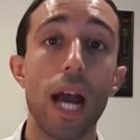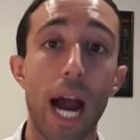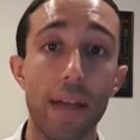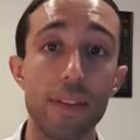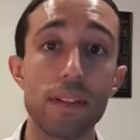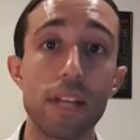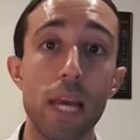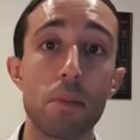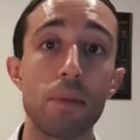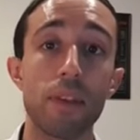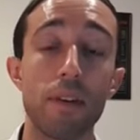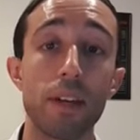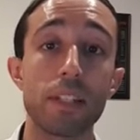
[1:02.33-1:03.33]
And the same
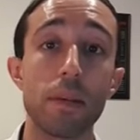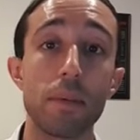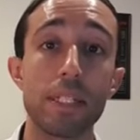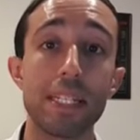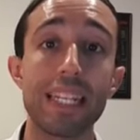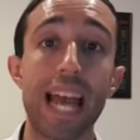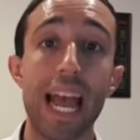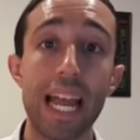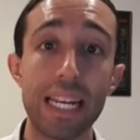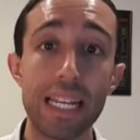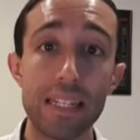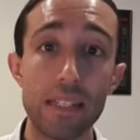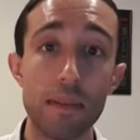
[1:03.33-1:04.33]
if they've exhibited
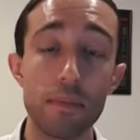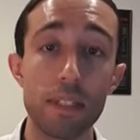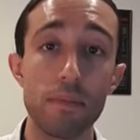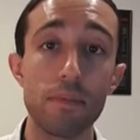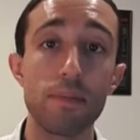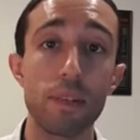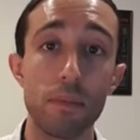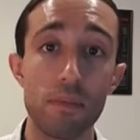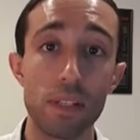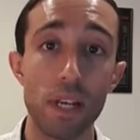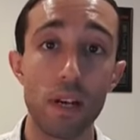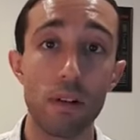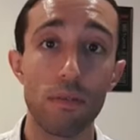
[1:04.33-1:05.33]
any symptoms for
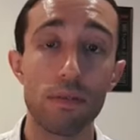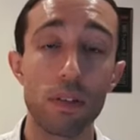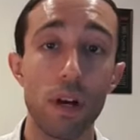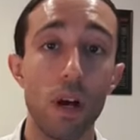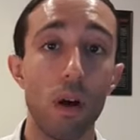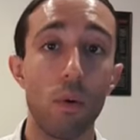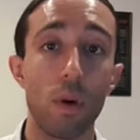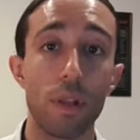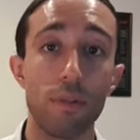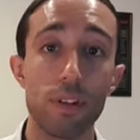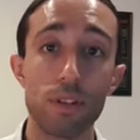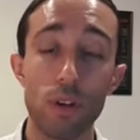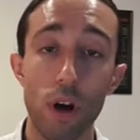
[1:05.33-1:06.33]
themselves, whether
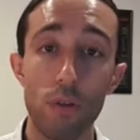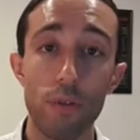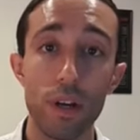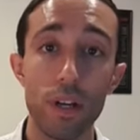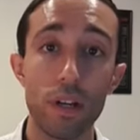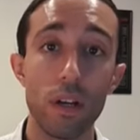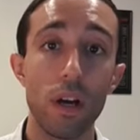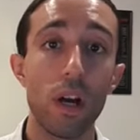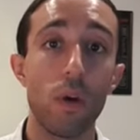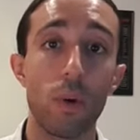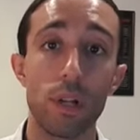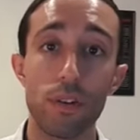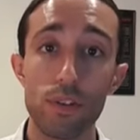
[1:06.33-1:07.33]
it's coughing,
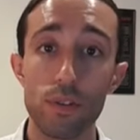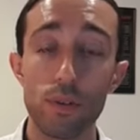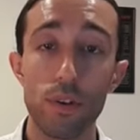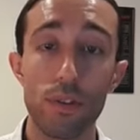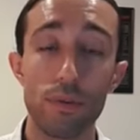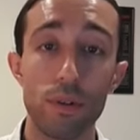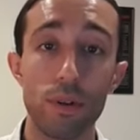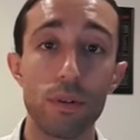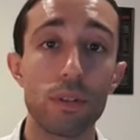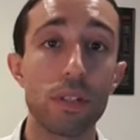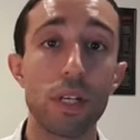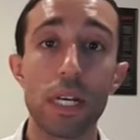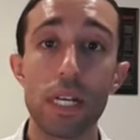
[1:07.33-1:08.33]
whether it's sore
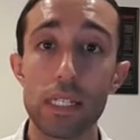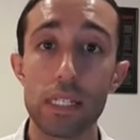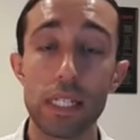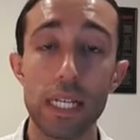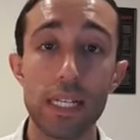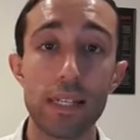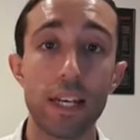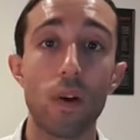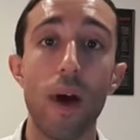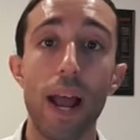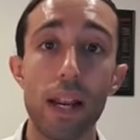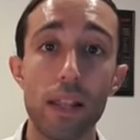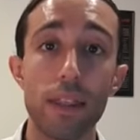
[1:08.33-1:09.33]
throat, sneezing, or
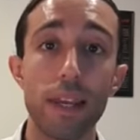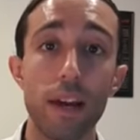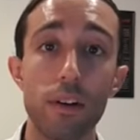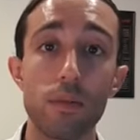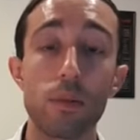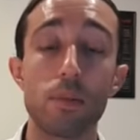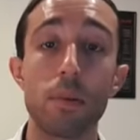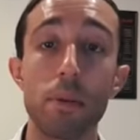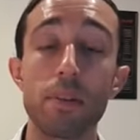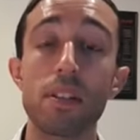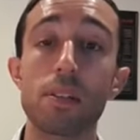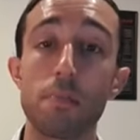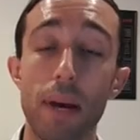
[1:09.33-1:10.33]
anything else which may be
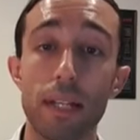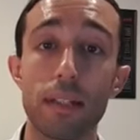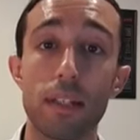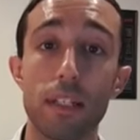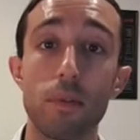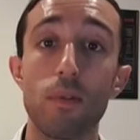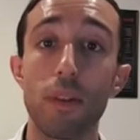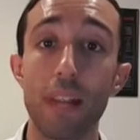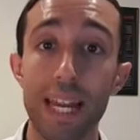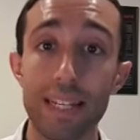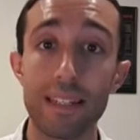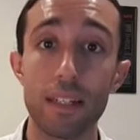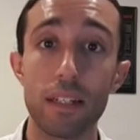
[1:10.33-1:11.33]
suspected to be
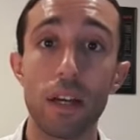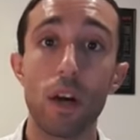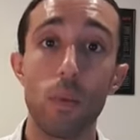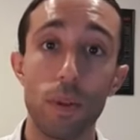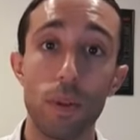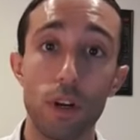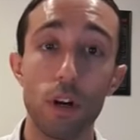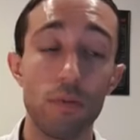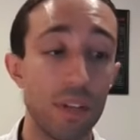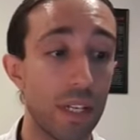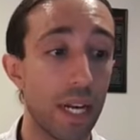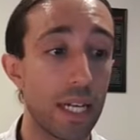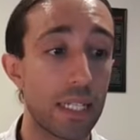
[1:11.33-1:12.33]
related with
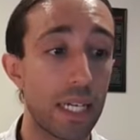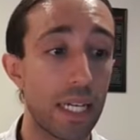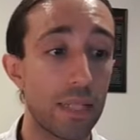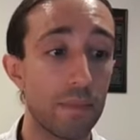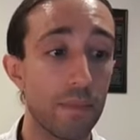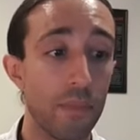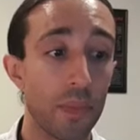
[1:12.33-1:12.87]
COVID-19.